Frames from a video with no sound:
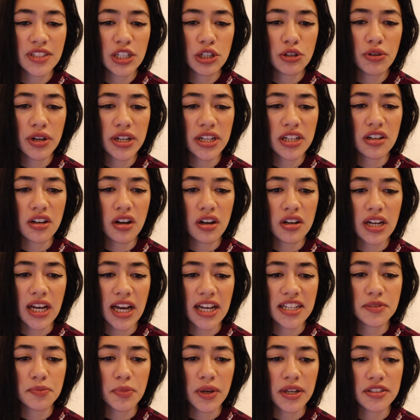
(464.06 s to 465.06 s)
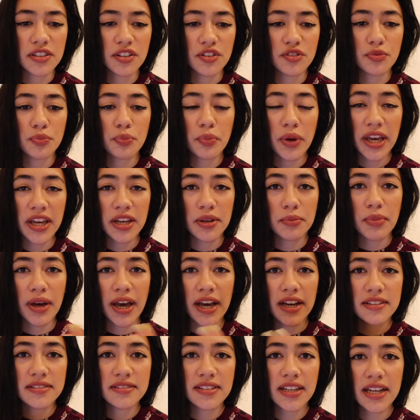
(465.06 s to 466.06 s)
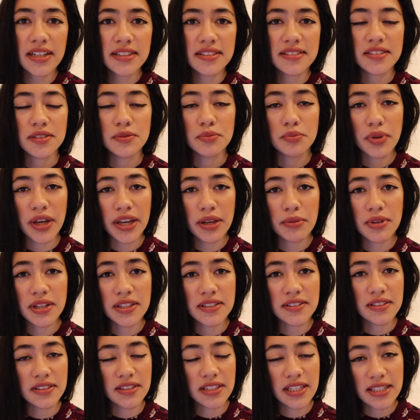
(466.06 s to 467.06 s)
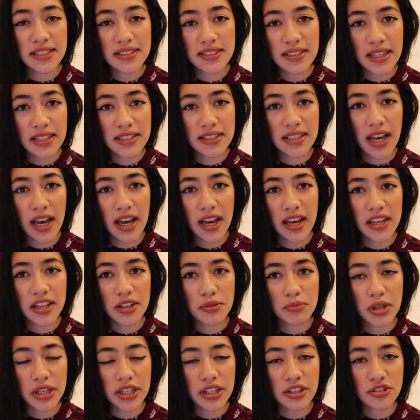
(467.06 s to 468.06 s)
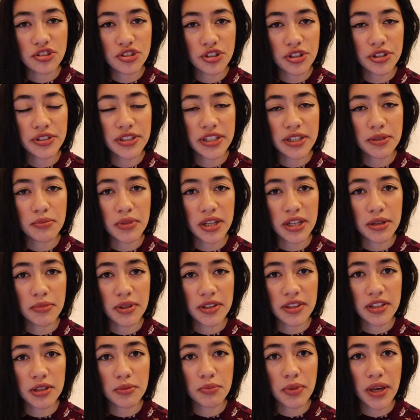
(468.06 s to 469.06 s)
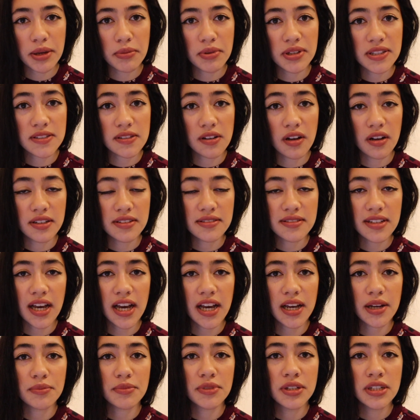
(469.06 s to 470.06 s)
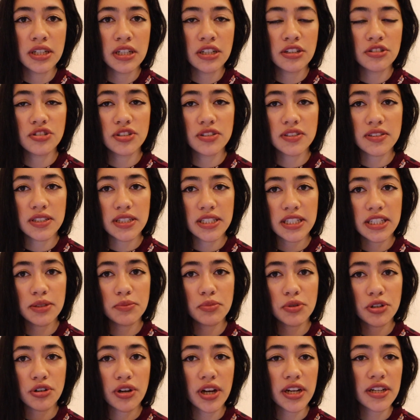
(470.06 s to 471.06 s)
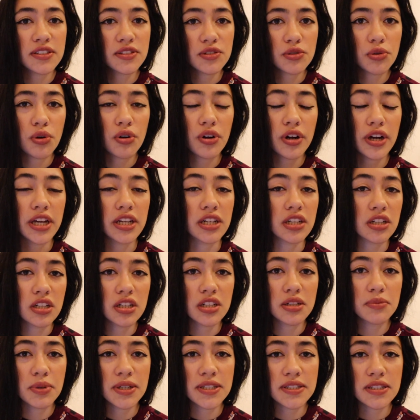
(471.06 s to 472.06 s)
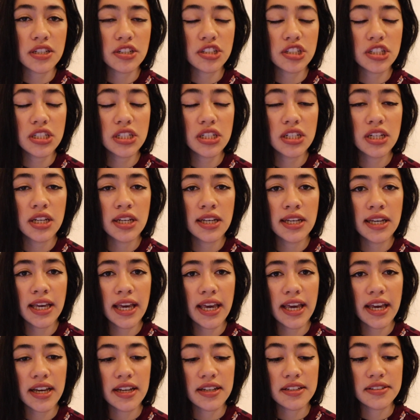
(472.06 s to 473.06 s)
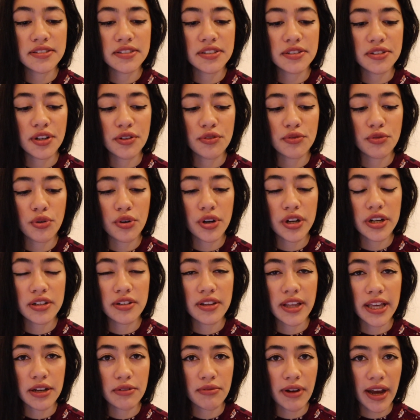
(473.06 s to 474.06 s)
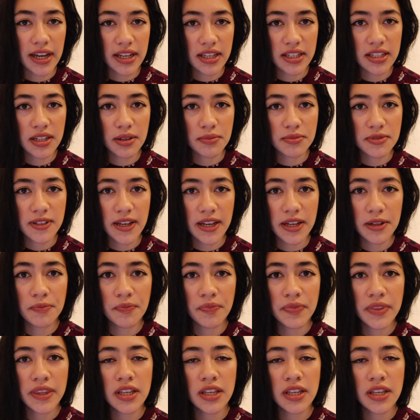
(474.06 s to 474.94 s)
credit card aspect of paying back debts and payments and things like that, and making sure you can make monthly payments on time just to keep your credit score in a good position and to avoid like racking up debt.